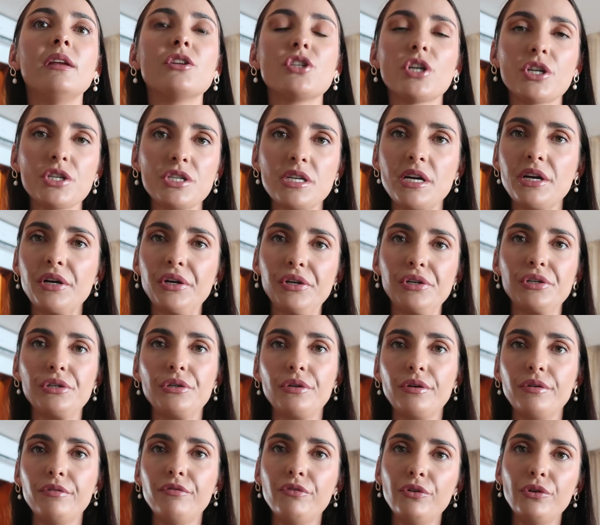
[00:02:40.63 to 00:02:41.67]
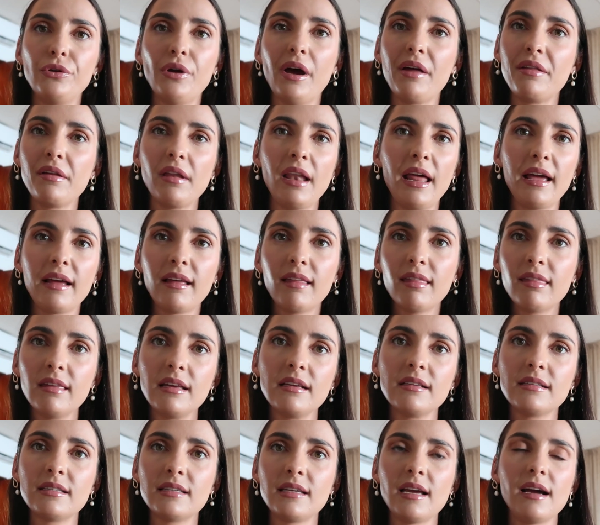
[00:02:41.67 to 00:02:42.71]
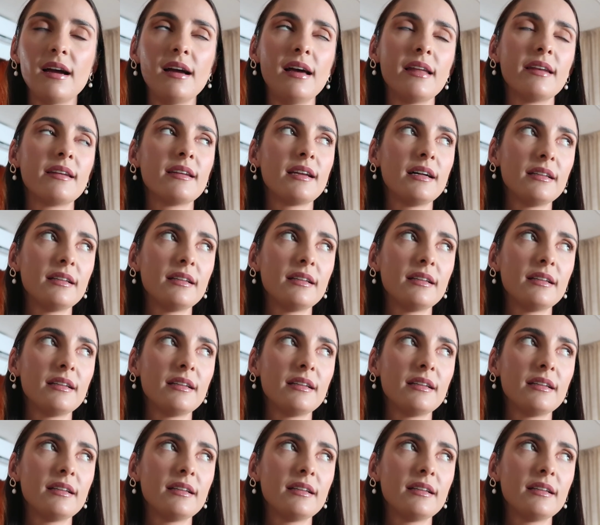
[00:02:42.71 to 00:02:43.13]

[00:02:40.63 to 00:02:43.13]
Josh and I, are going to do a few other like things here and